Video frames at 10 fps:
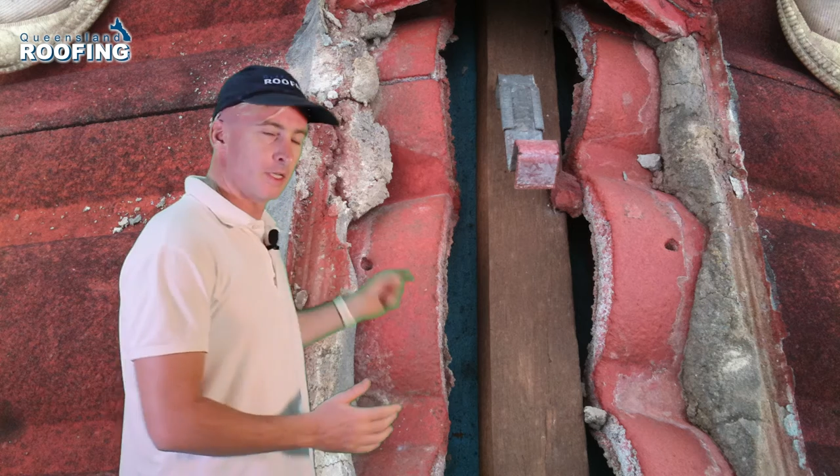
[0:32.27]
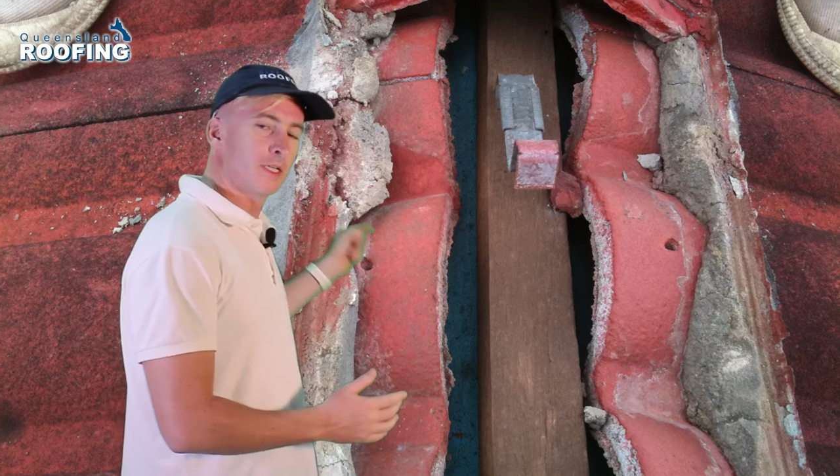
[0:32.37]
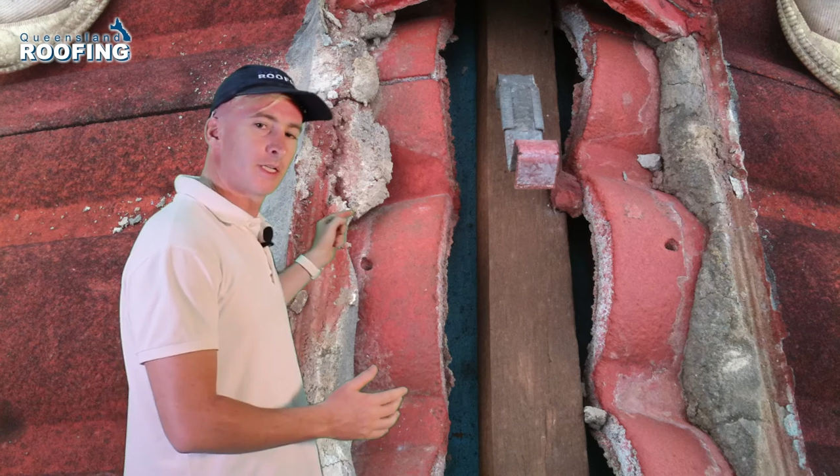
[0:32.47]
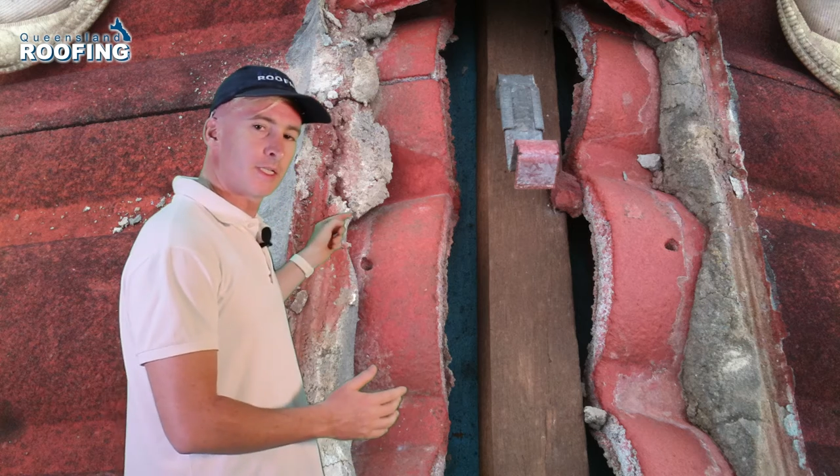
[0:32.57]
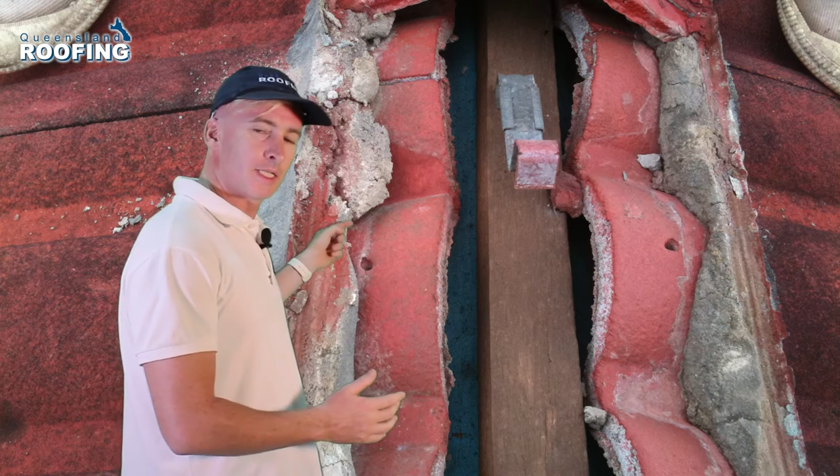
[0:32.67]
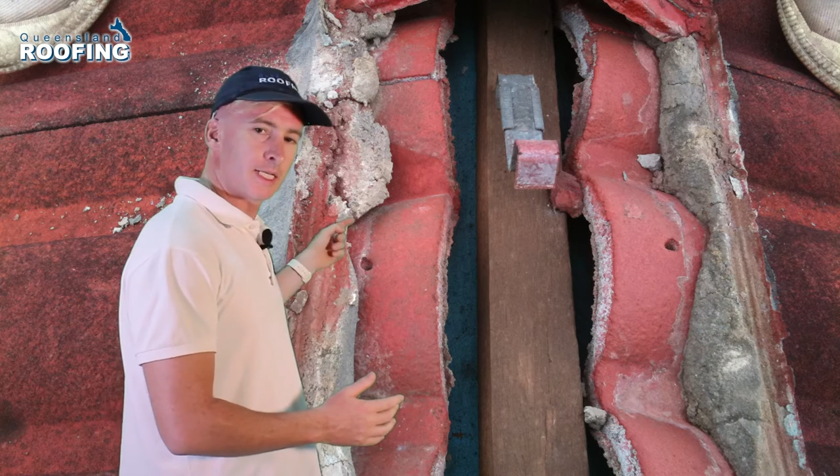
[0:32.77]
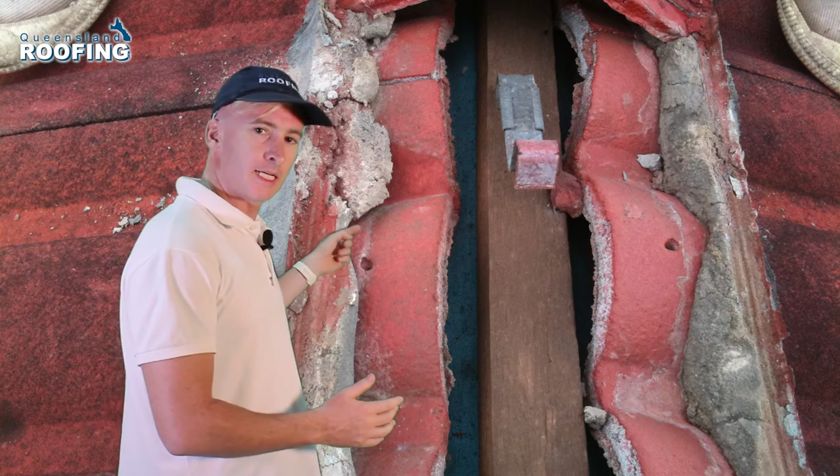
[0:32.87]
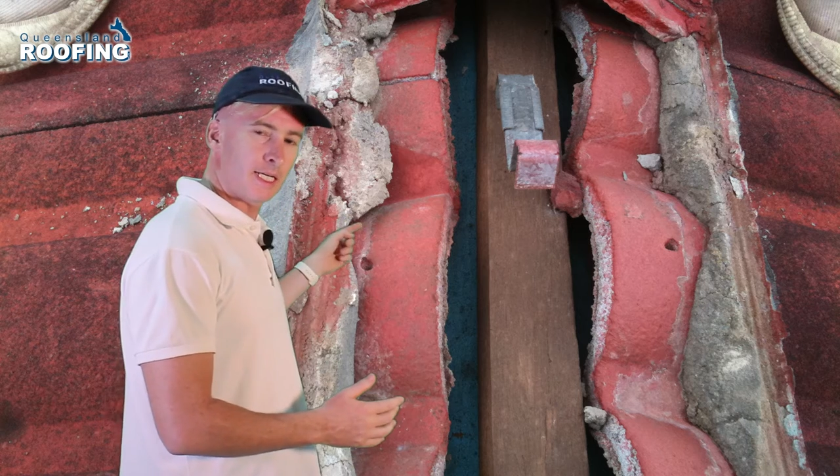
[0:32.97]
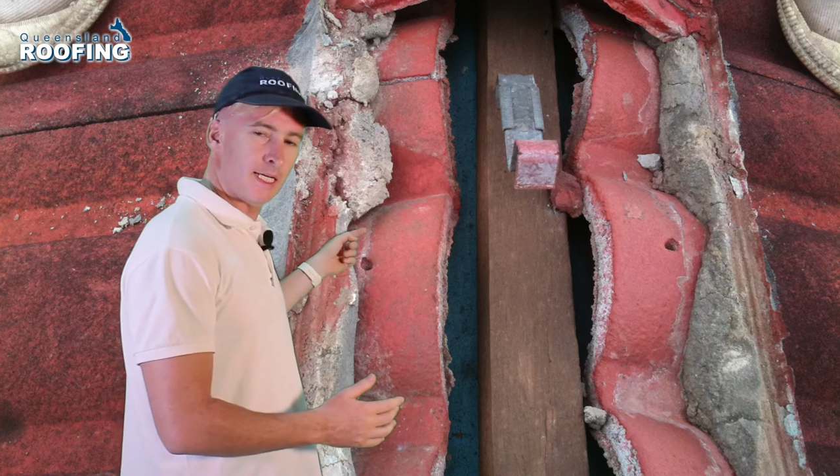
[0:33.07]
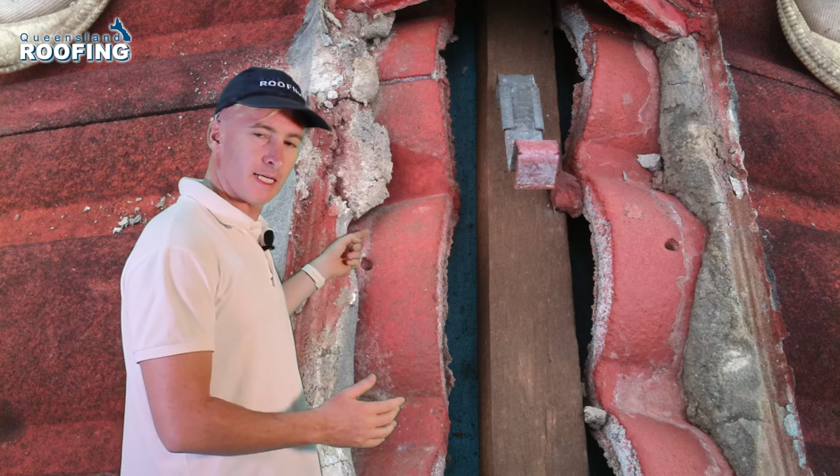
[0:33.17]
You can
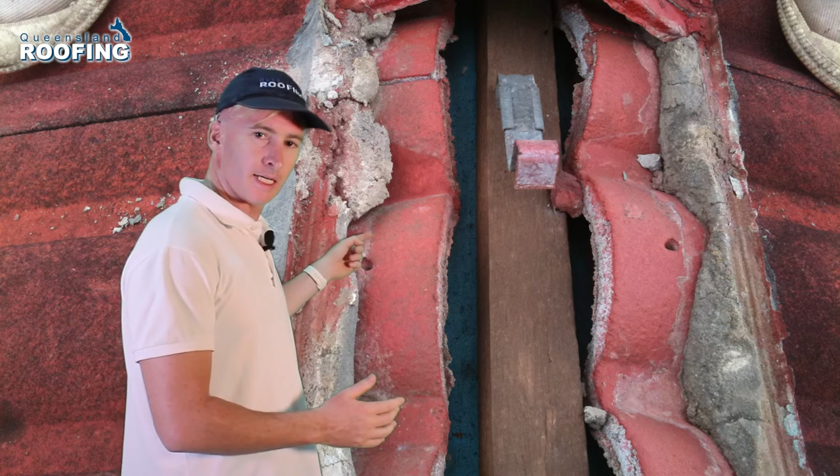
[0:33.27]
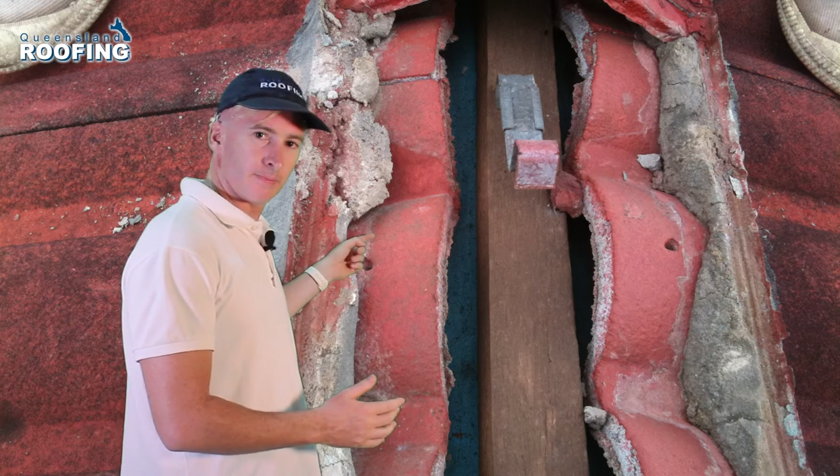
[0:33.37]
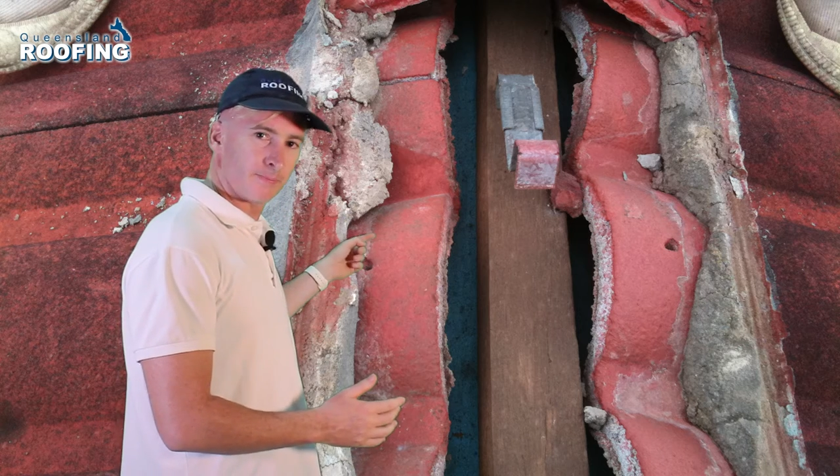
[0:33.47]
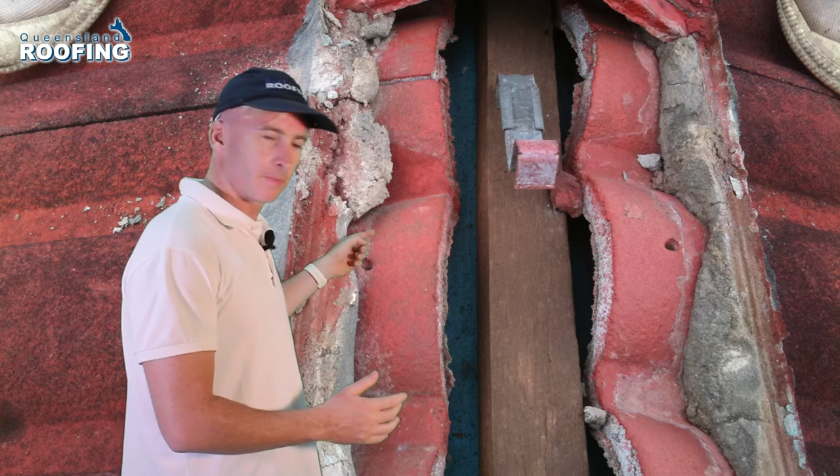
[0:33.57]
see here,